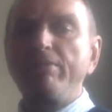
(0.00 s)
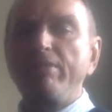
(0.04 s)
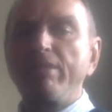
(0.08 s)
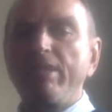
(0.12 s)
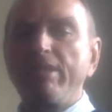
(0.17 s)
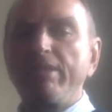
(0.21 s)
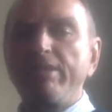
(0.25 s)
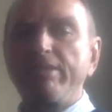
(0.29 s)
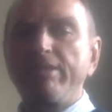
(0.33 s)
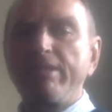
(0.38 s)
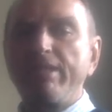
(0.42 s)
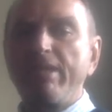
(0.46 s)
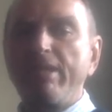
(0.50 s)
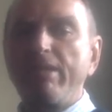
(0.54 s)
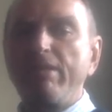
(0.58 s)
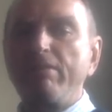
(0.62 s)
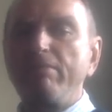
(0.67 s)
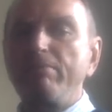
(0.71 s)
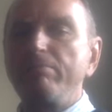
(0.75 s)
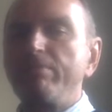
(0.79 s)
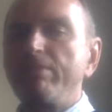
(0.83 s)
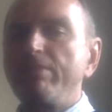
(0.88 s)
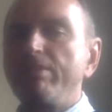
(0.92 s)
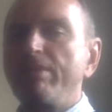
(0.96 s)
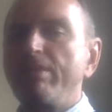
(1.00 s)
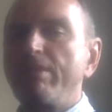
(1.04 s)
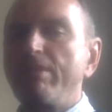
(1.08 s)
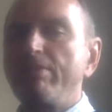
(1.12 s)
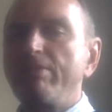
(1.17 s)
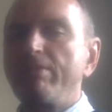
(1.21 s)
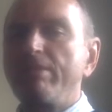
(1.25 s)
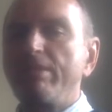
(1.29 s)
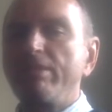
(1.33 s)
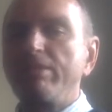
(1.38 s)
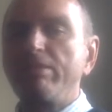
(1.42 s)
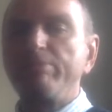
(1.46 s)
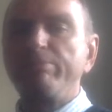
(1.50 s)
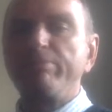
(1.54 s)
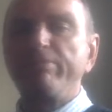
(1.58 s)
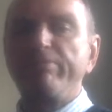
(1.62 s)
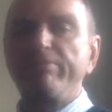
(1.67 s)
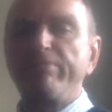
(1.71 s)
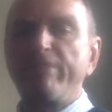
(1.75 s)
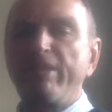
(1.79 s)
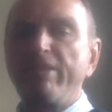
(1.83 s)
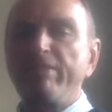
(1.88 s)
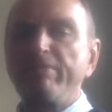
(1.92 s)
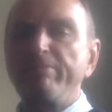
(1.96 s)
tiny towel, but the hotel had
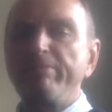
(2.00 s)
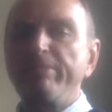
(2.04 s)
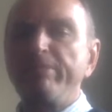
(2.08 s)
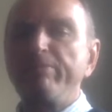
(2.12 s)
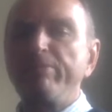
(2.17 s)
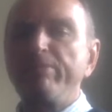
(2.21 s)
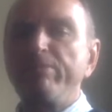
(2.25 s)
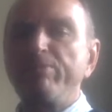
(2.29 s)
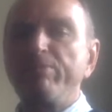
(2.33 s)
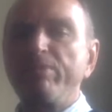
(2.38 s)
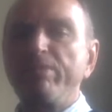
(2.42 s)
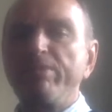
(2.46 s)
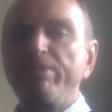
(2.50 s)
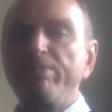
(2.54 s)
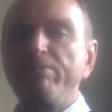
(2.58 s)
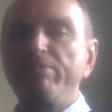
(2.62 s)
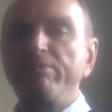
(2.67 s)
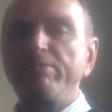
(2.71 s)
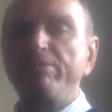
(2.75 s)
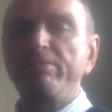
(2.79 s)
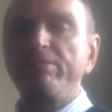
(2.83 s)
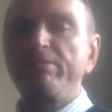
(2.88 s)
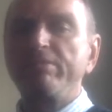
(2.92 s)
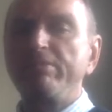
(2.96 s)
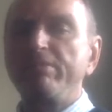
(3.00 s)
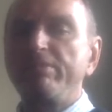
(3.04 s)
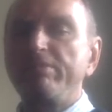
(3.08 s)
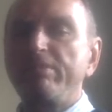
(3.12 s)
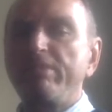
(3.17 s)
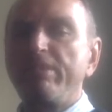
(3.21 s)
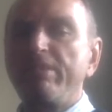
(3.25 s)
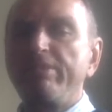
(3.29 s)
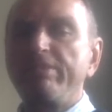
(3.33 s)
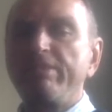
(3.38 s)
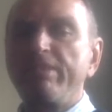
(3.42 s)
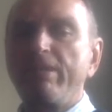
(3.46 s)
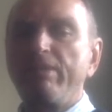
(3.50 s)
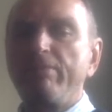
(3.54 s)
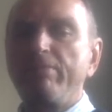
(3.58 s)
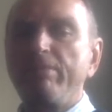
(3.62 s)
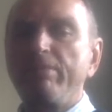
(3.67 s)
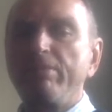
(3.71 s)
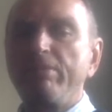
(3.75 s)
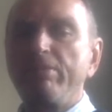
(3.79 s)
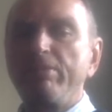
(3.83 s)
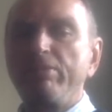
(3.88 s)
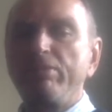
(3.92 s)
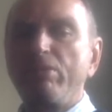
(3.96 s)
provided me with one that was the size up.
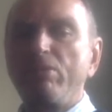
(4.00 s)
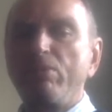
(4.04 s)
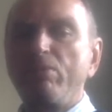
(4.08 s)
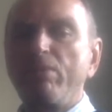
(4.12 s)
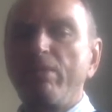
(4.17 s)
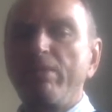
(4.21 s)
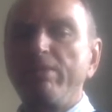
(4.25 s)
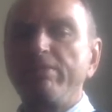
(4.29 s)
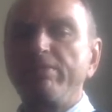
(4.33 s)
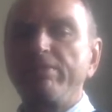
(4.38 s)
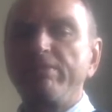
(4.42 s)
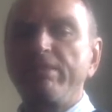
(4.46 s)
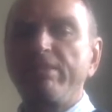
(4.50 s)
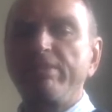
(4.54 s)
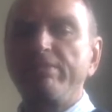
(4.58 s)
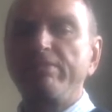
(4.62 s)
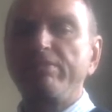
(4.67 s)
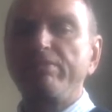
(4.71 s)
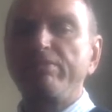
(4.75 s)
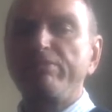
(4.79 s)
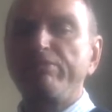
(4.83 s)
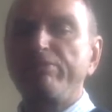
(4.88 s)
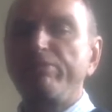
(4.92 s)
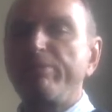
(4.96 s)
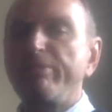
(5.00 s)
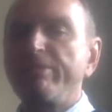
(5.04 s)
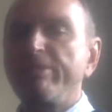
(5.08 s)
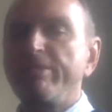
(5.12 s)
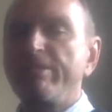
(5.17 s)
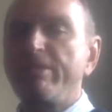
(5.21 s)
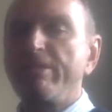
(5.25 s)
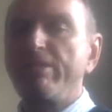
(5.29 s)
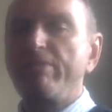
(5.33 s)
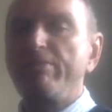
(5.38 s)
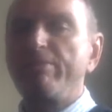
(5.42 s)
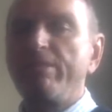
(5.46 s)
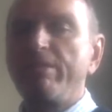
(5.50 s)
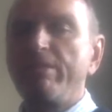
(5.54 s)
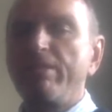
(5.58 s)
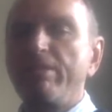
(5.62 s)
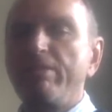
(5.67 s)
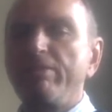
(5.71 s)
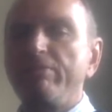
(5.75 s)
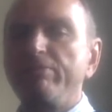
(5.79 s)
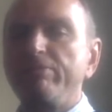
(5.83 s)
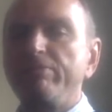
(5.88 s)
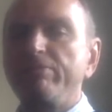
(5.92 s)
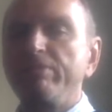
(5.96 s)
Not quite the size of a swimming towel, but
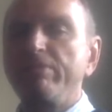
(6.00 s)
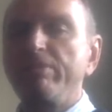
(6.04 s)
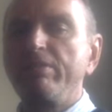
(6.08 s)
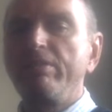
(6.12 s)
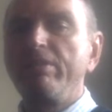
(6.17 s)
close.